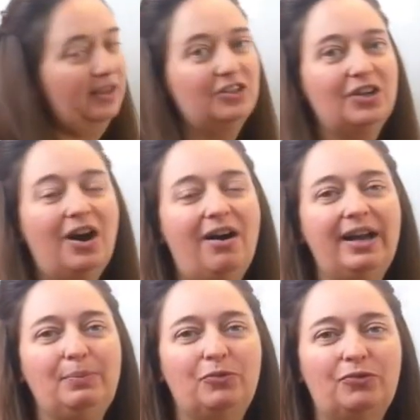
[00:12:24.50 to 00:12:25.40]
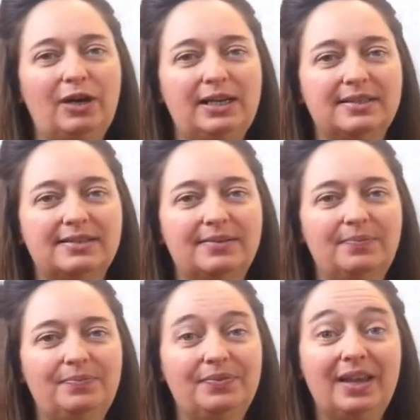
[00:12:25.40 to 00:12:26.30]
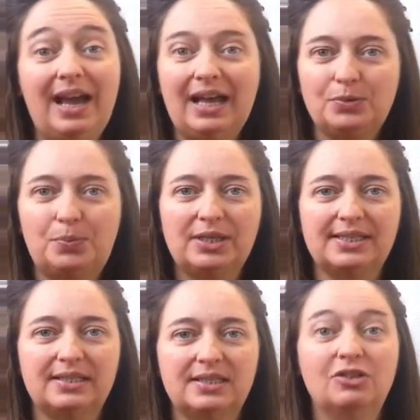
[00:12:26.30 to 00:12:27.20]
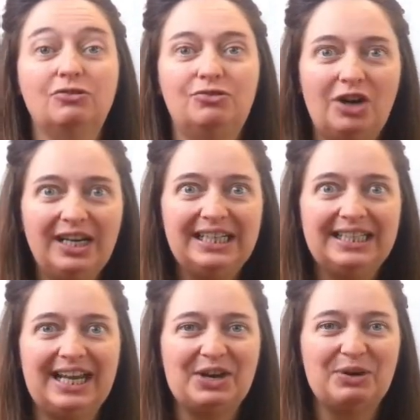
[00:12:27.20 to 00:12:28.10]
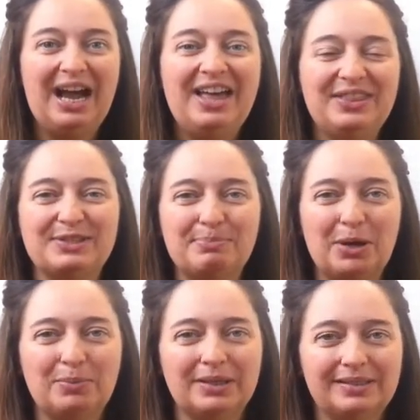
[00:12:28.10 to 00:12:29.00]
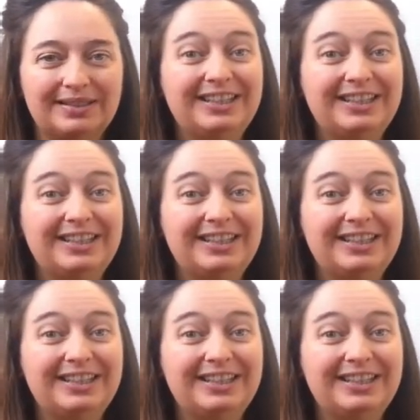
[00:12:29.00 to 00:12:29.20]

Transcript: time phrase. At present, right now, at this moment,